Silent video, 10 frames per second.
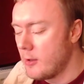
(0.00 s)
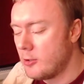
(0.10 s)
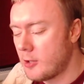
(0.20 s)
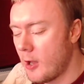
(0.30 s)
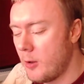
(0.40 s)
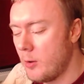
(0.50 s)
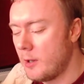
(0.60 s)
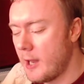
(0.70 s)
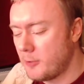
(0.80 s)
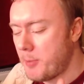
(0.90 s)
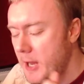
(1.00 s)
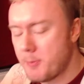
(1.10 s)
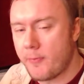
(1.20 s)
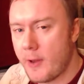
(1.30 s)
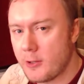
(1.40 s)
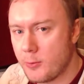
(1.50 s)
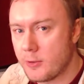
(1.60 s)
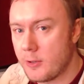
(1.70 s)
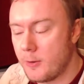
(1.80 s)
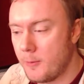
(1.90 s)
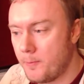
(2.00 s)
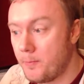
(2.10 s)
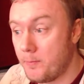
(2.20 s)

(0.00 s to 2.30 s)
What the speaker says: so let's pay the professionals to